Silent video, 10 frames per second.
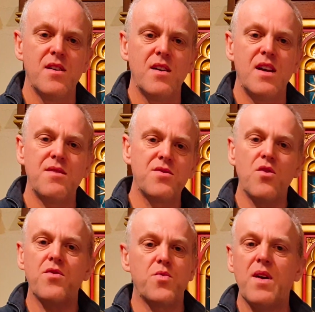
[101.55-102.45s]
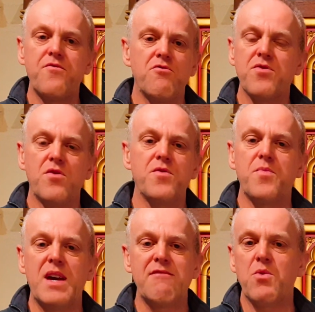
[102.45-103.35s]
is not whether or not
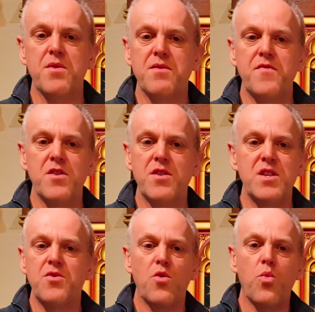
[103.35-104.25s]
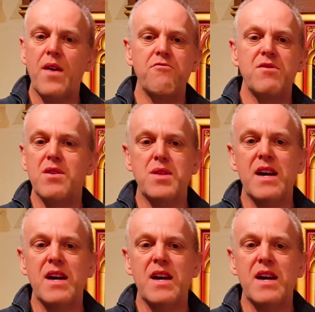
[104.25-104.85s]
Mary was a virgin or whether this